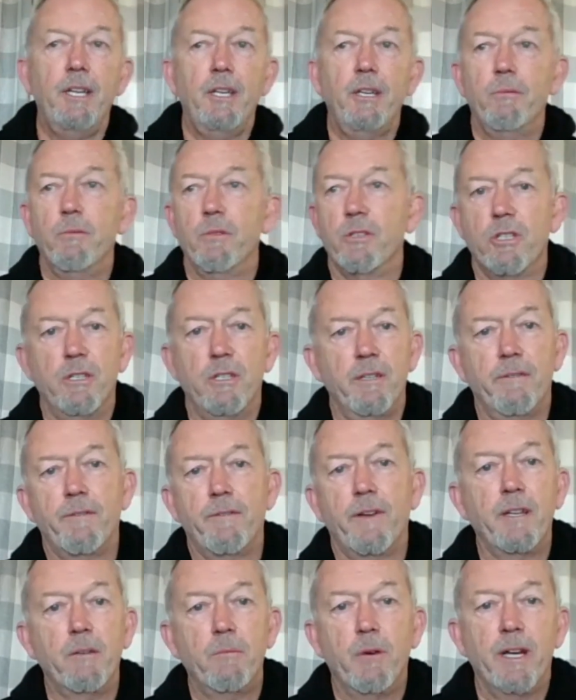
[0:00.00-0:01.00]
which in a
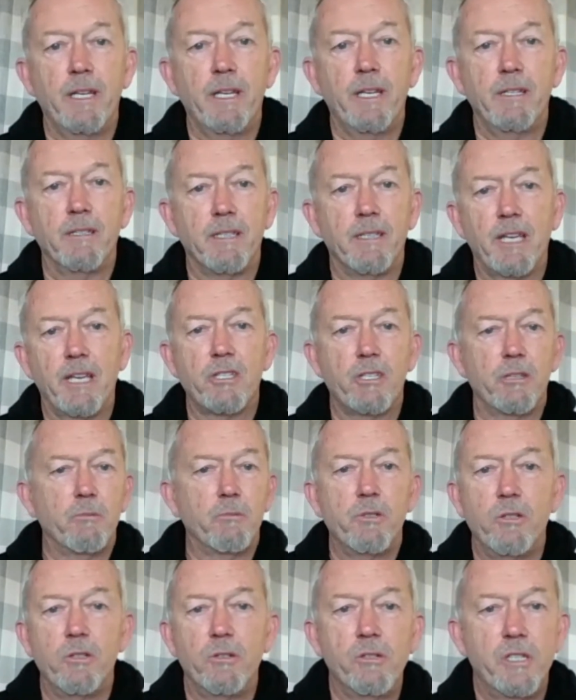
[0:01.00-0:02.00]
funny way actually
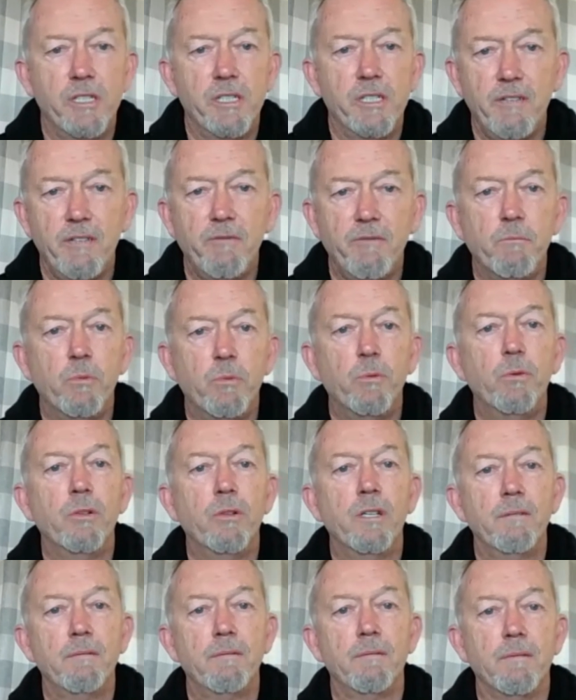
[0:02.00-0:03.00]
reduces even more